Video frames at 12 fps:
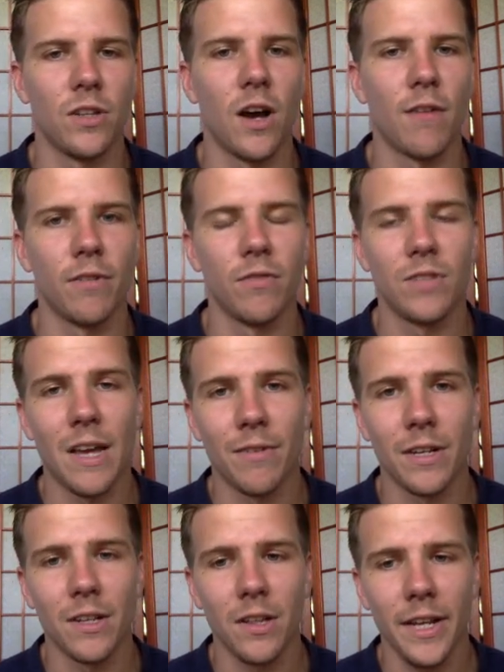off of
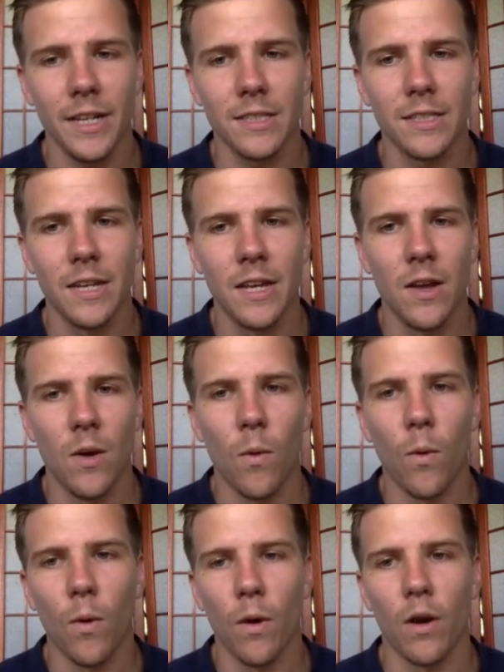7 clicks
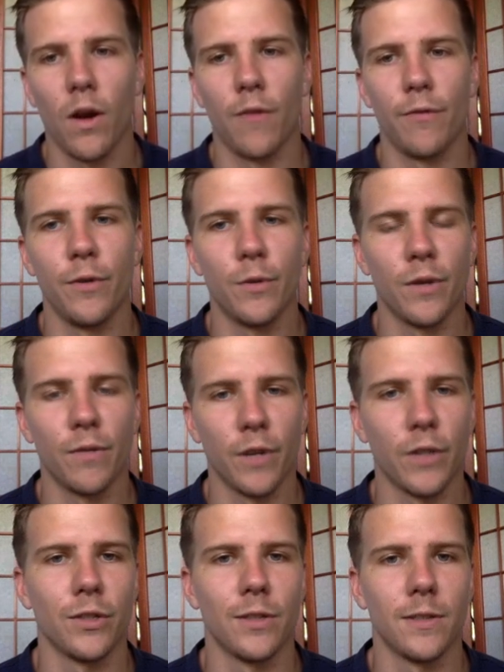or a few
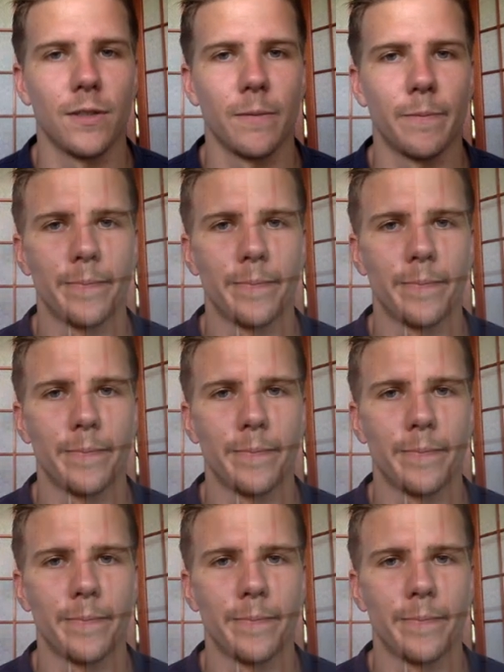conversions.